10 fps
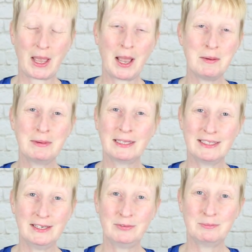I'm
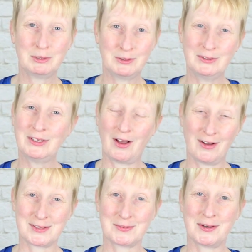Melanie from Balloon
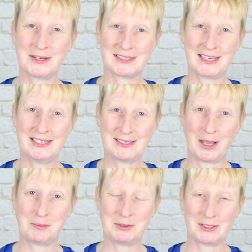Artworks in
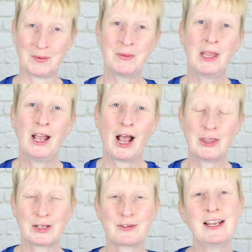Derbyshire
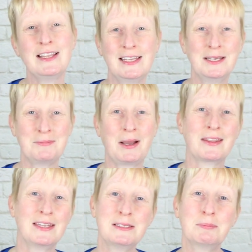and the great thing
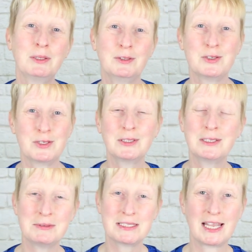about this balloon
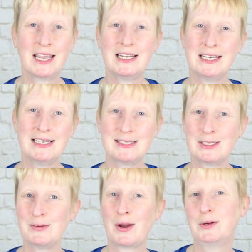tulip design is
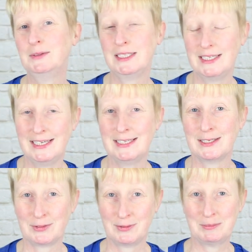you only need
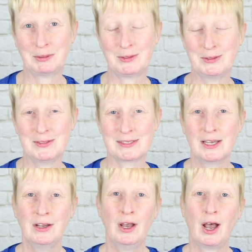three balloons
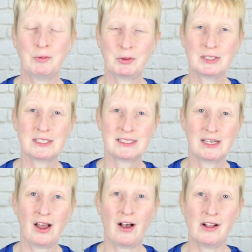and we're going to
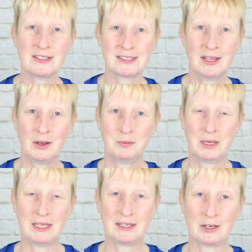start
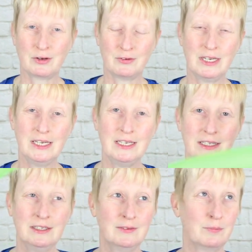with a
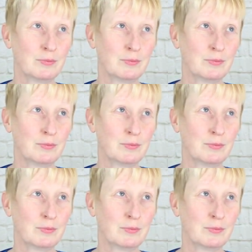green